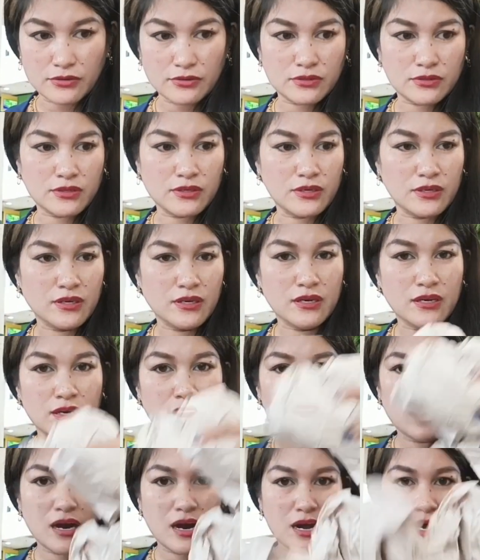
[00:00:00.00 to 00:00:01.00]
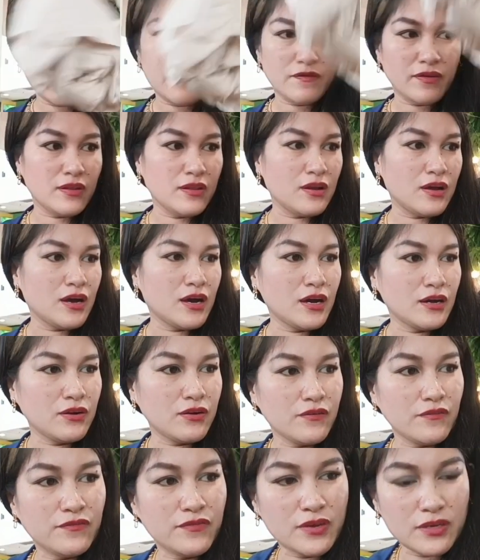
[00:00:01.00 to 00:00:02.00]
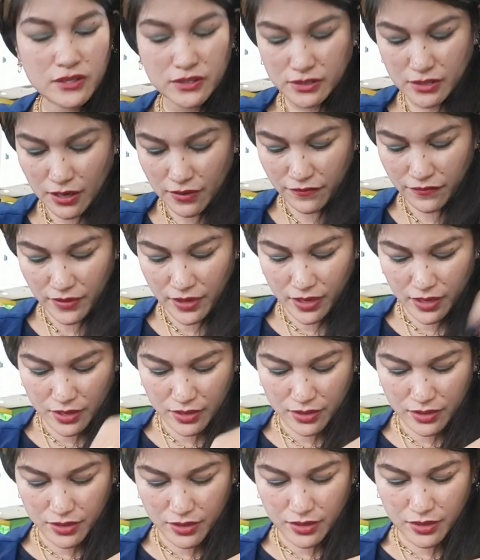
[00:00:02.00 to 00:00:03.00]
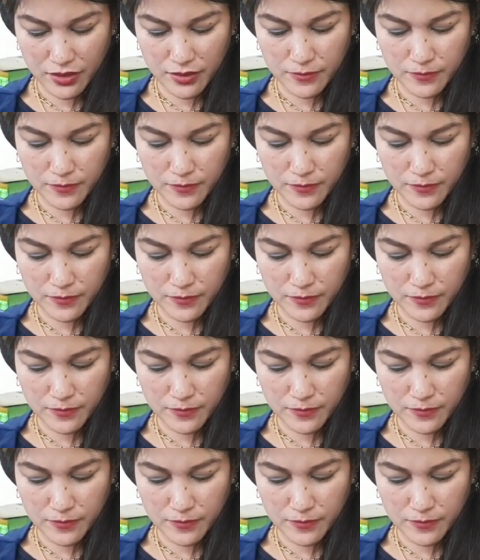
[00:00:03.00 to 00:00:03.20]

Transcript: I have a lot of stuff here,